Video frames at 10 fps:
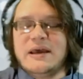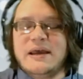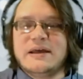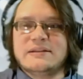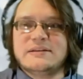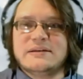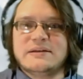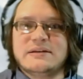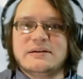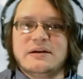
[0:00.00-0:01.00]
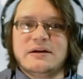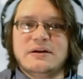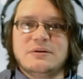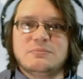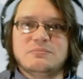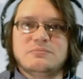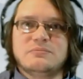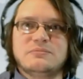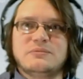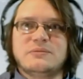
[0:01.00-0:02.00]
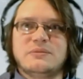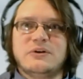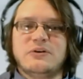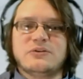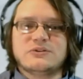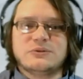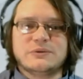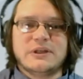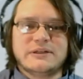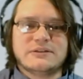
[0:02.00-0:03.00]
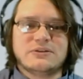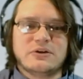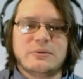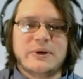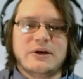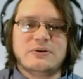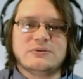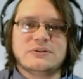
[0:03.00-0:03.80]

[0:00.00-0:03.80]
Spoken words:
And then I also would like to talk about